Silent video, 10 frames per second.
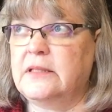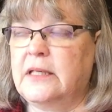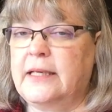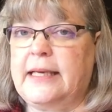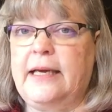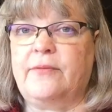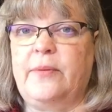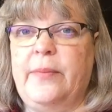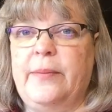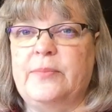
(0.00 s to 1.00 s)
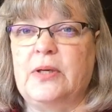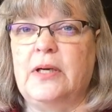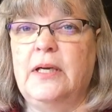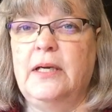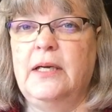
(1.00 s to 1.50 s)
I can't remember.
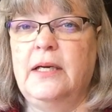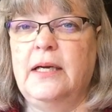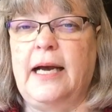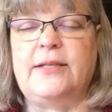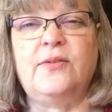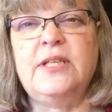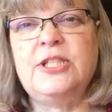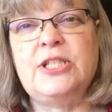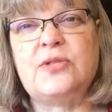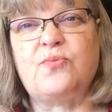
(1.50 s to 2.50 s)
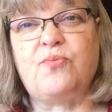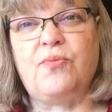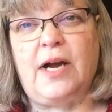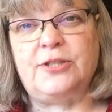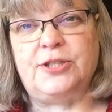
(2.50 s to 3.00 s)
I don't think she's
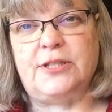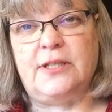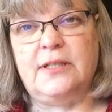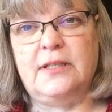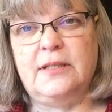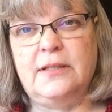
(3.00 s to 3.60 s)
Russian.